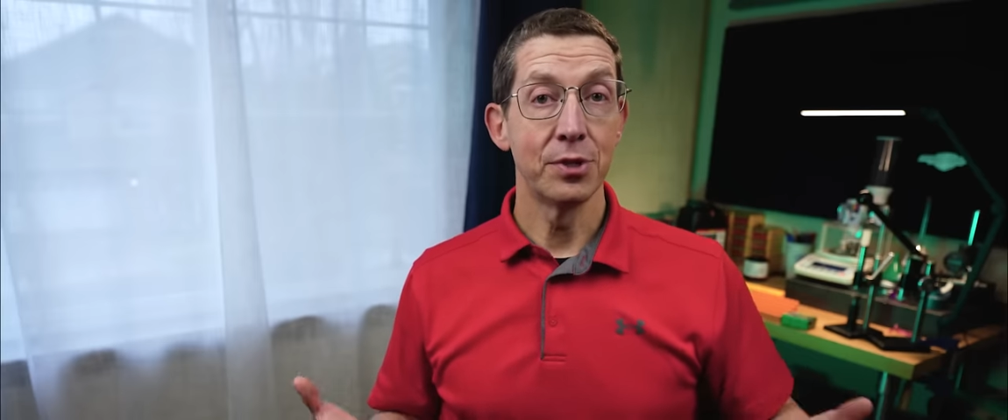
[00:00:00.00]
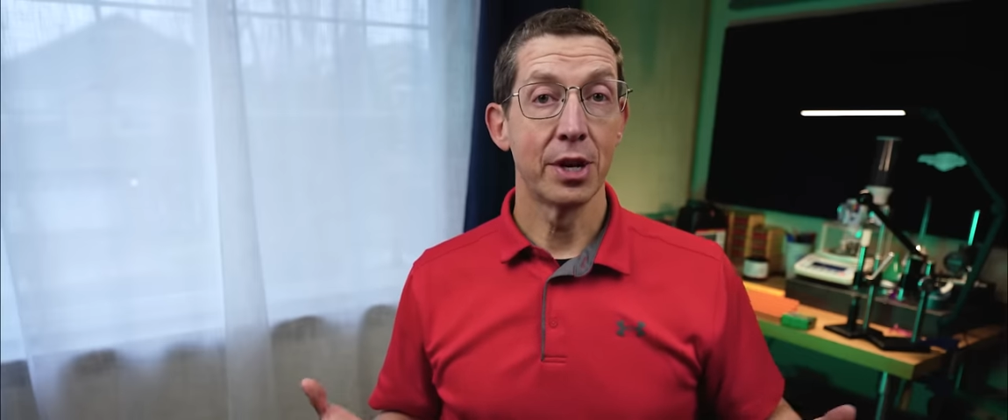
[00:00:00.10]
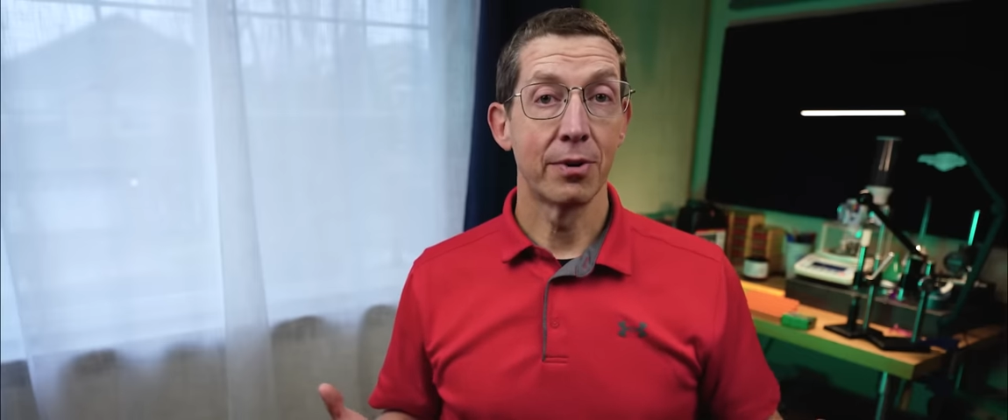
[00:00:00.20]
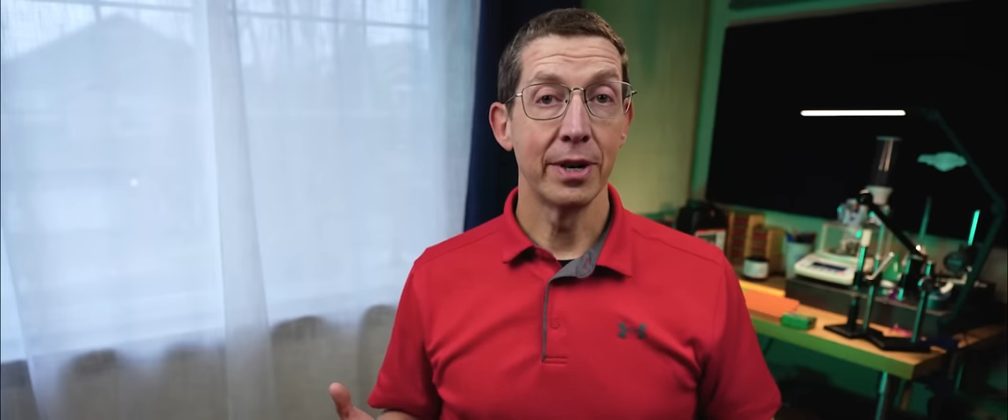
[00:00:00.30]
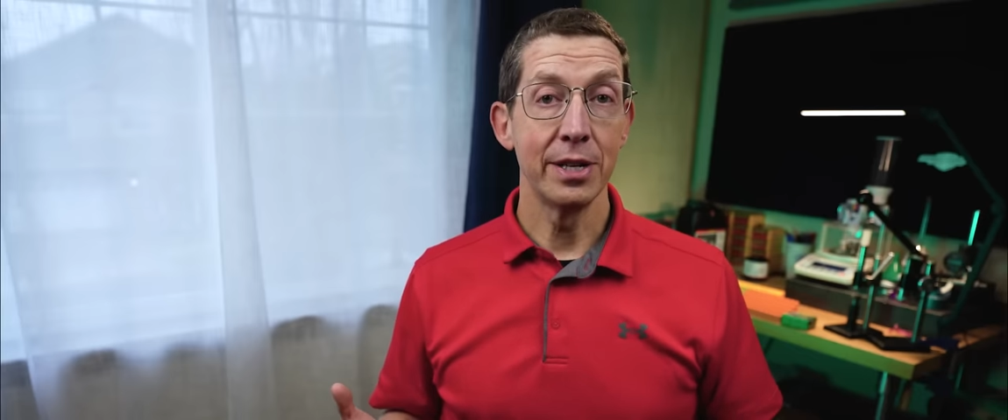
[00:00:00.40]

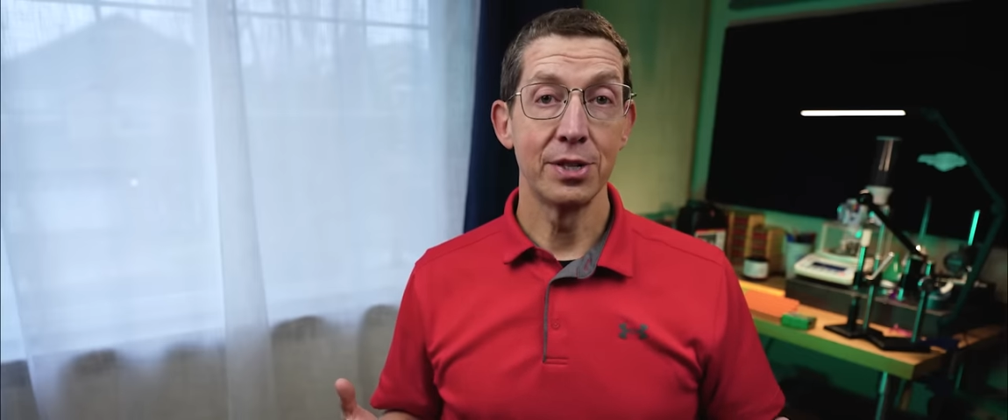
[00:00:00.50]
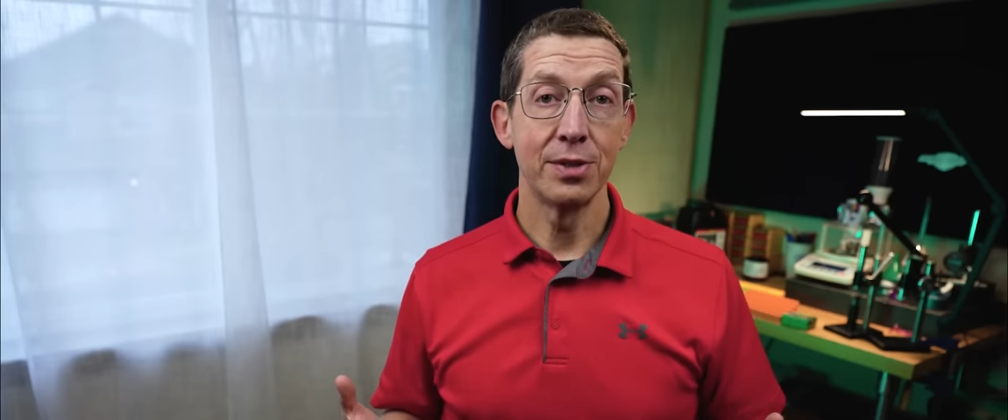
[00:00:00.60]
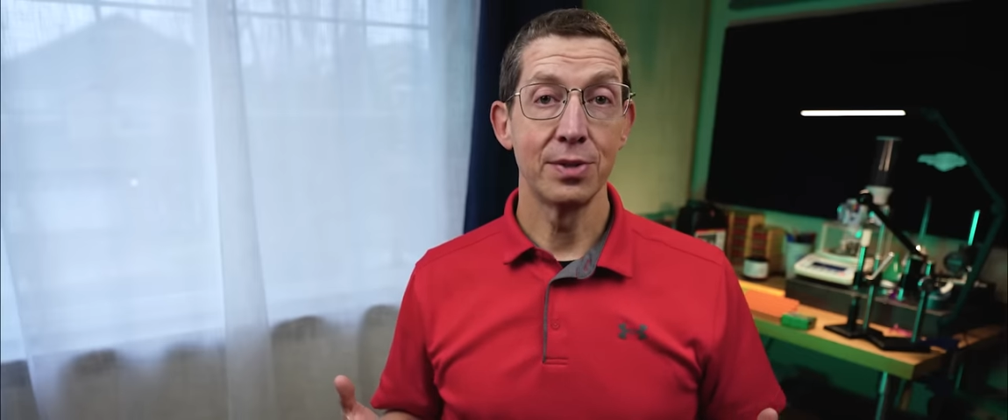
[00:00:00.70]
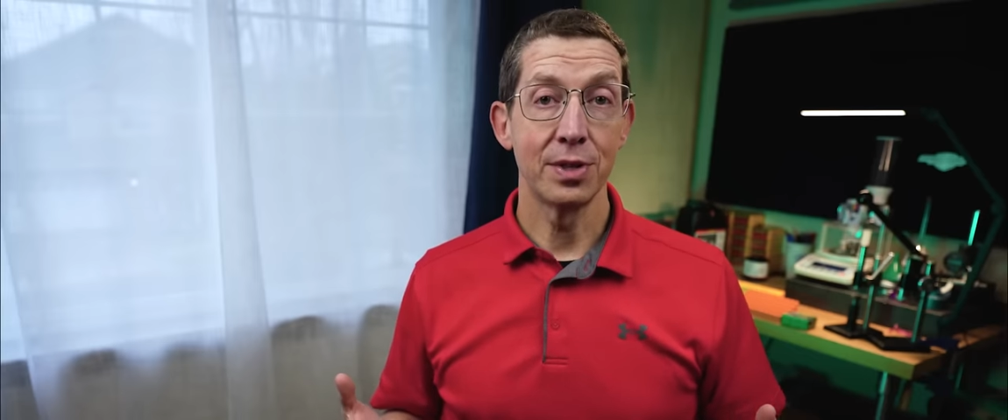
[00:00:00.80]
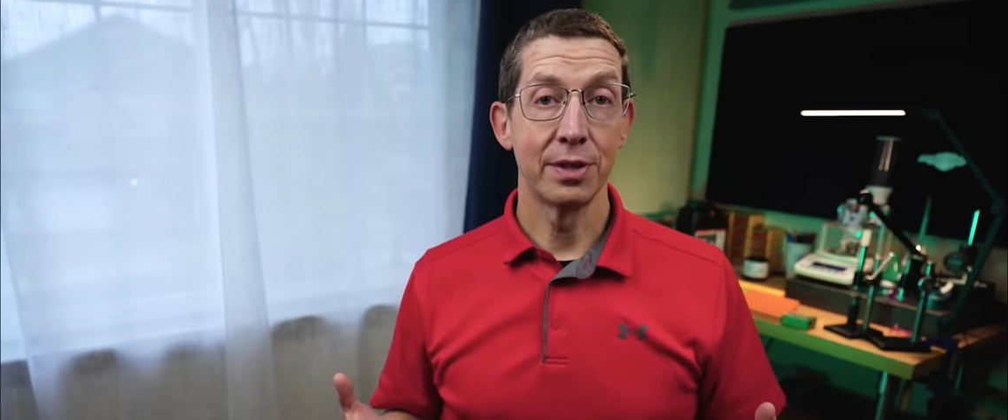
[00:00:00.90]

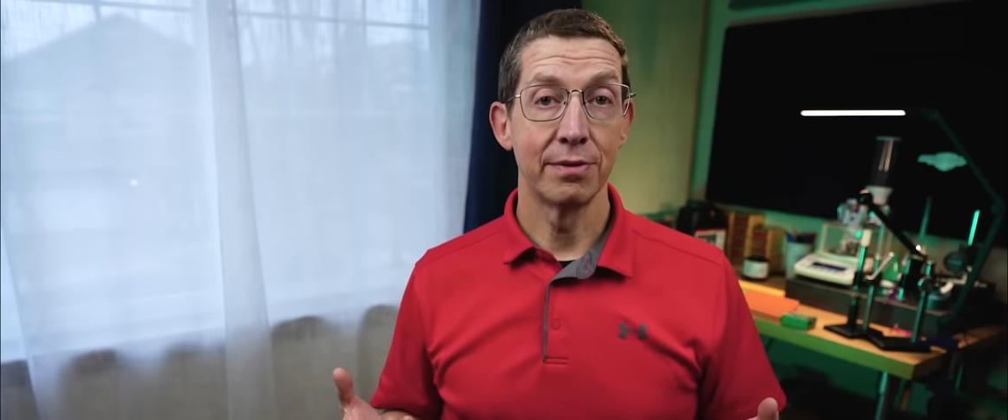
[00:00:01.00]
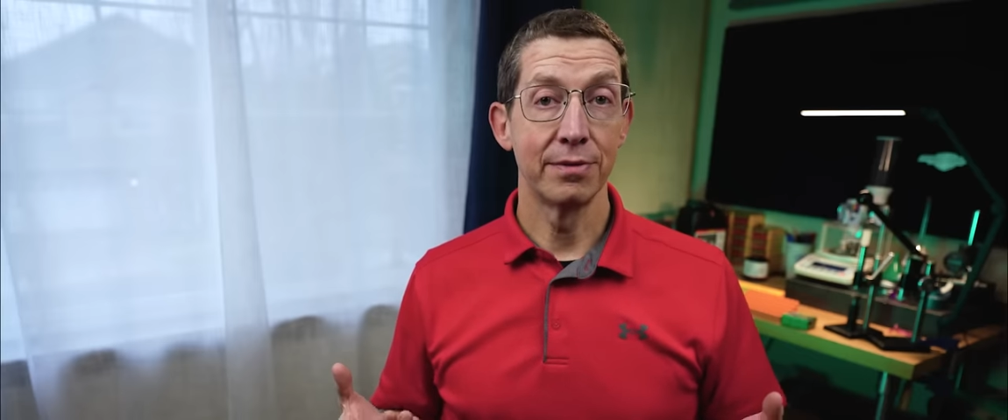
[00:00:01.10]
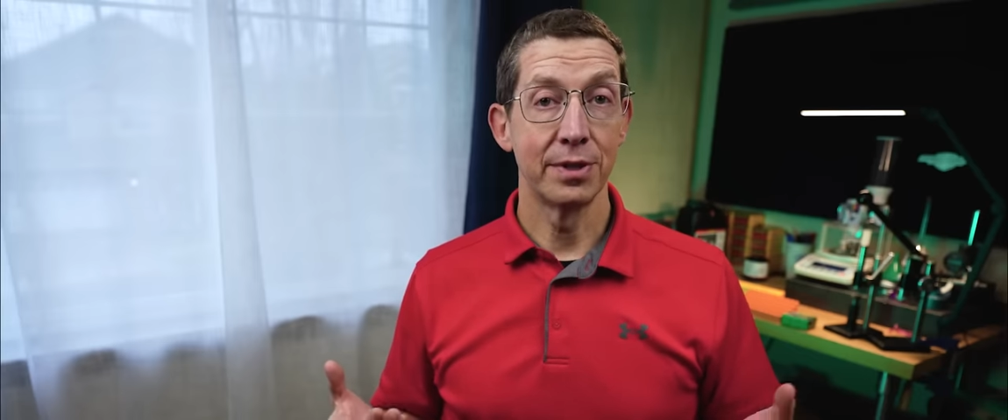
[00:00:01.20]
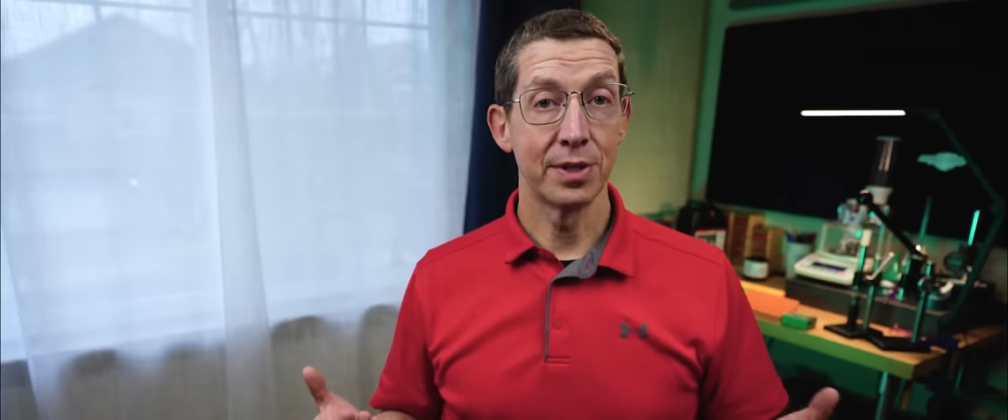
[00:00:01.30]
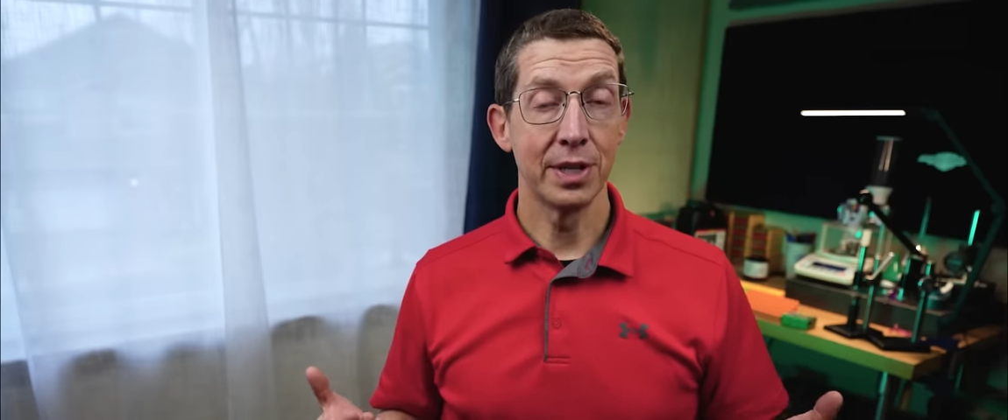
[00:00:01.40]
generations
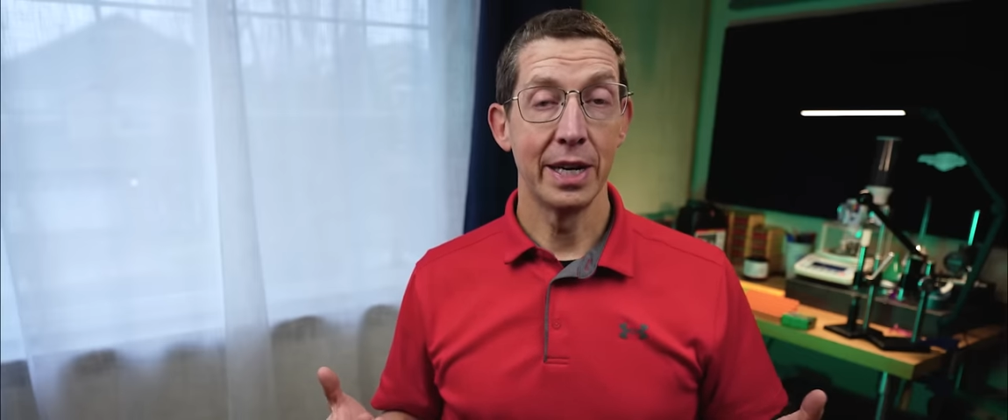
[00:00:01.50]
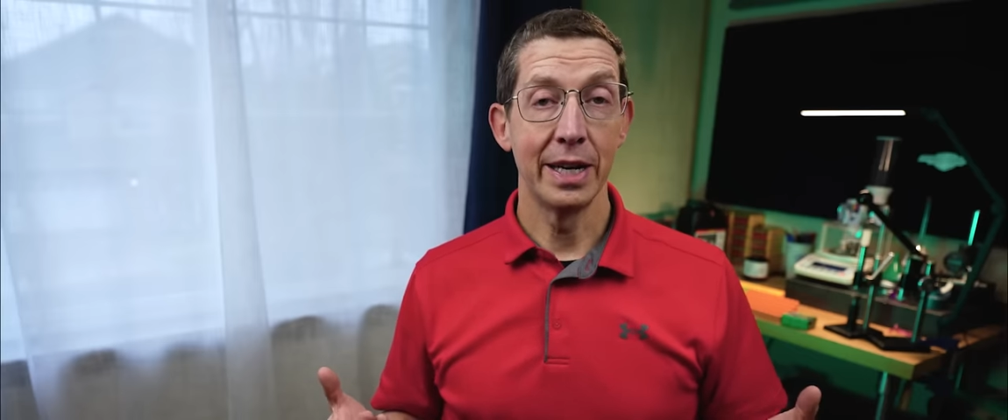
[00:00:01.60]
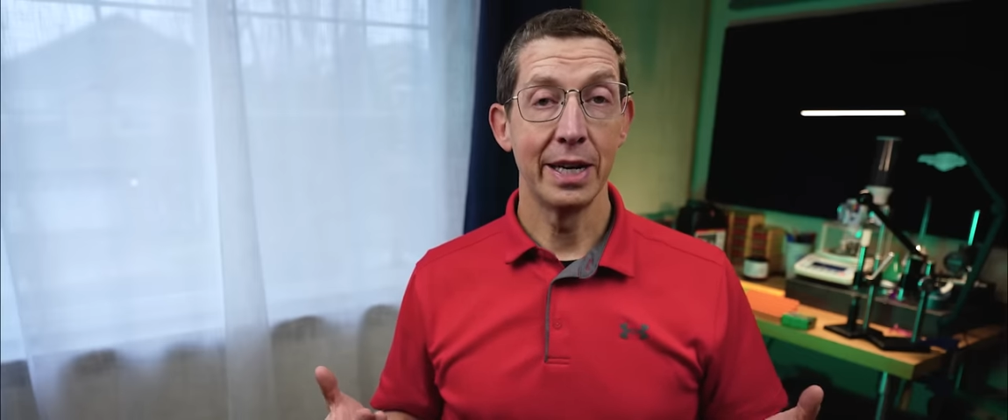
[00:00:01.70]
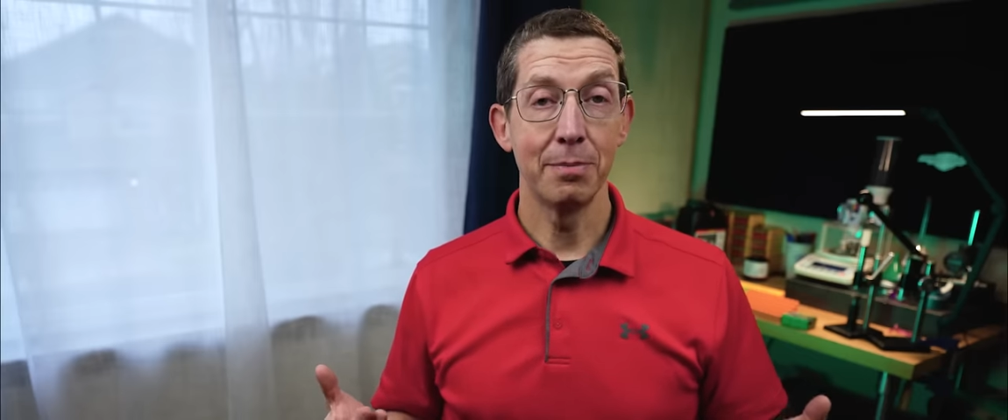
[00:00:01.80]
of design,